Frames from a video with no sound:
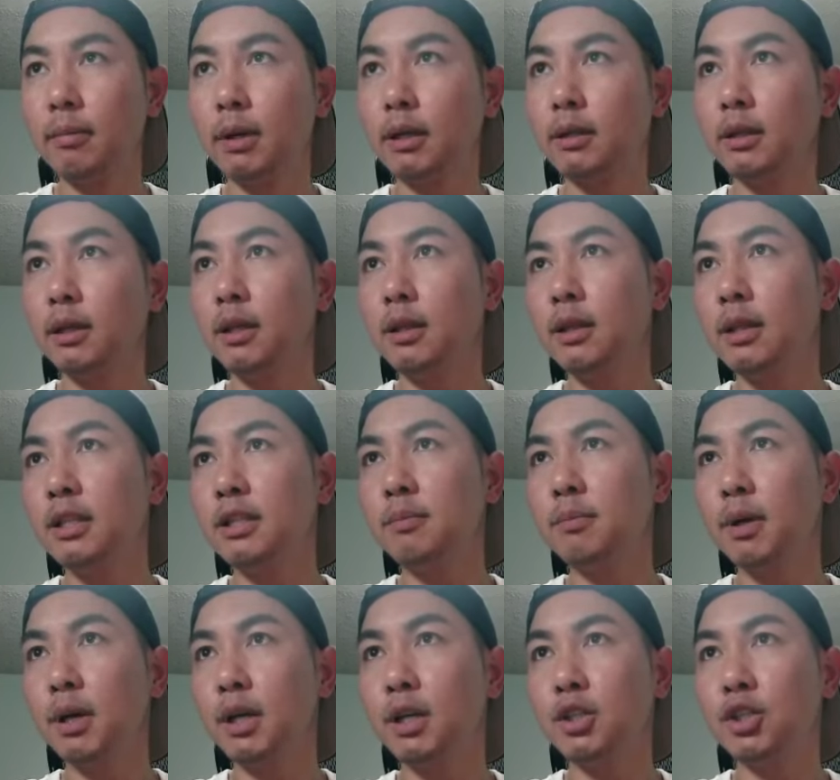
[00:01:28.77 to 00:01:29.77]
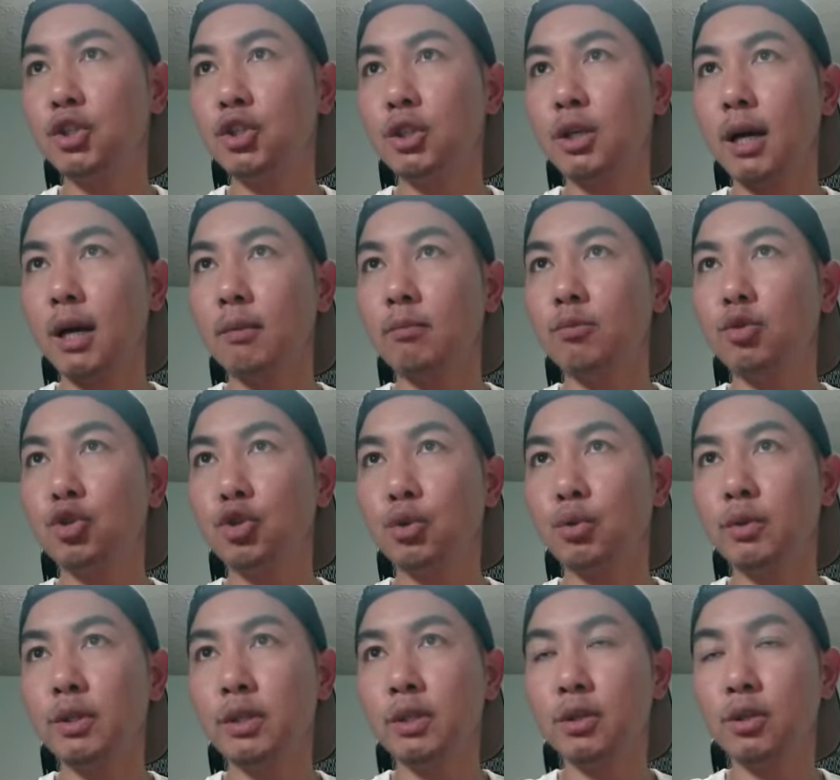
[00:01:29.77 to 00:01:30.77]
But in this page, I'm
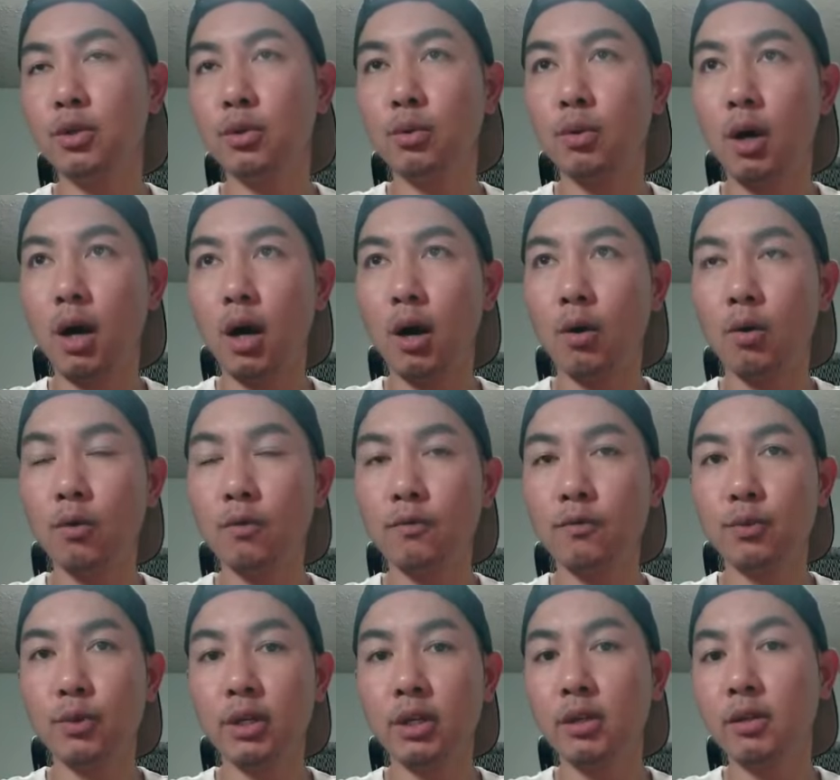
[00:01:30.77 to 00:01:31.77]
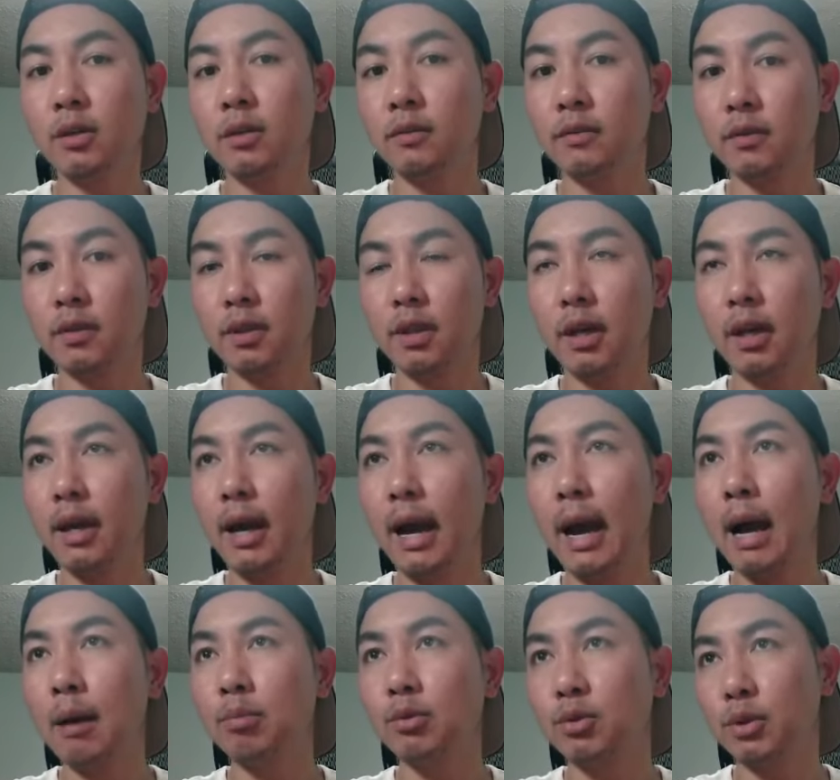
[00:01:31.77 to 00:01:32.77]
showing you how frequent
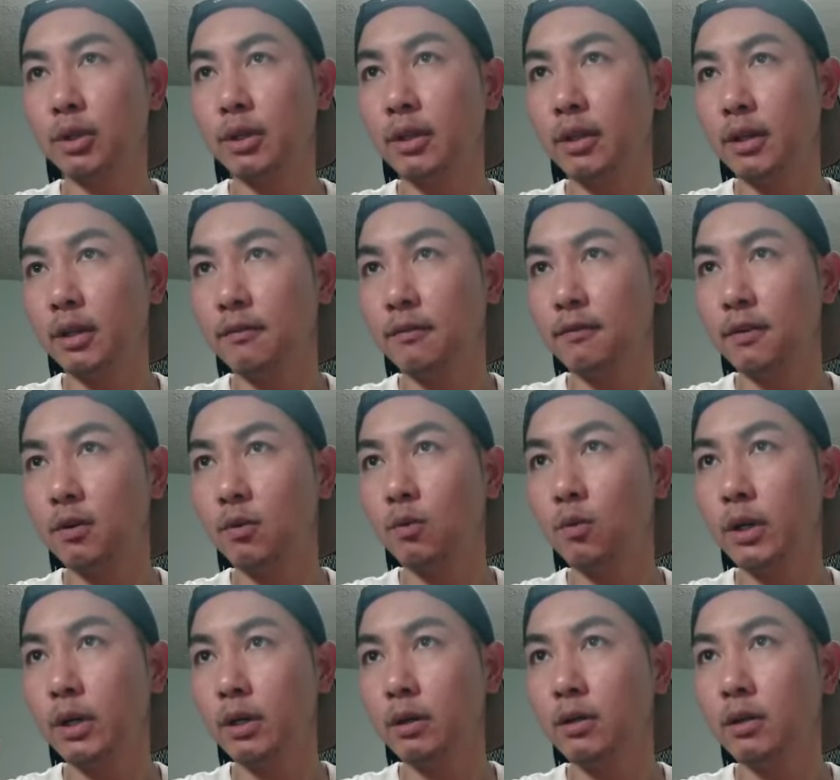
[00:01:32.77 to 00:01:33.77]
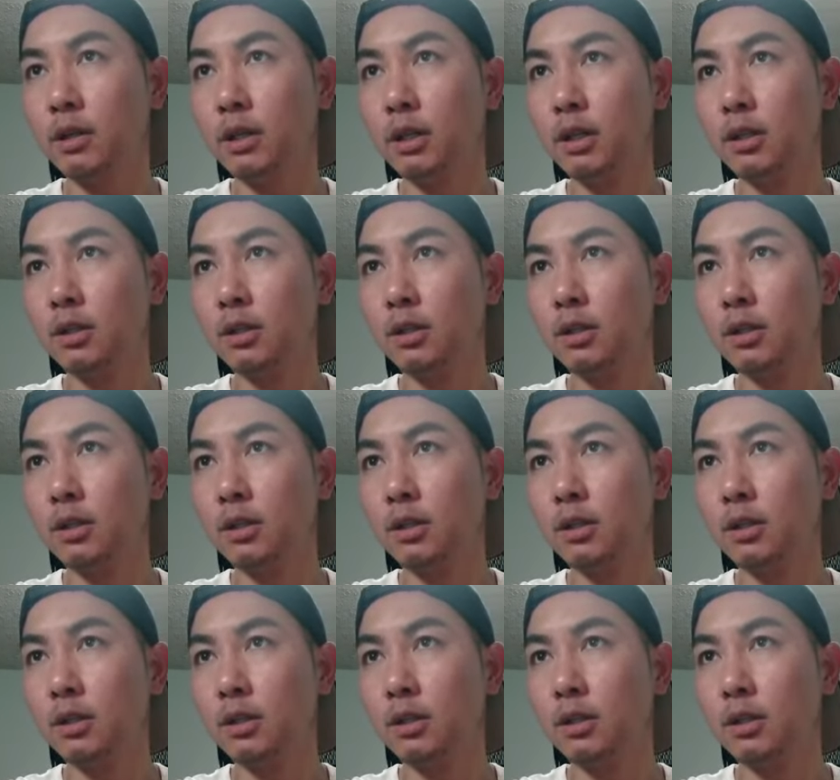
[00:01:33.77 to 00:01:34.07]
they upgrade their firmware.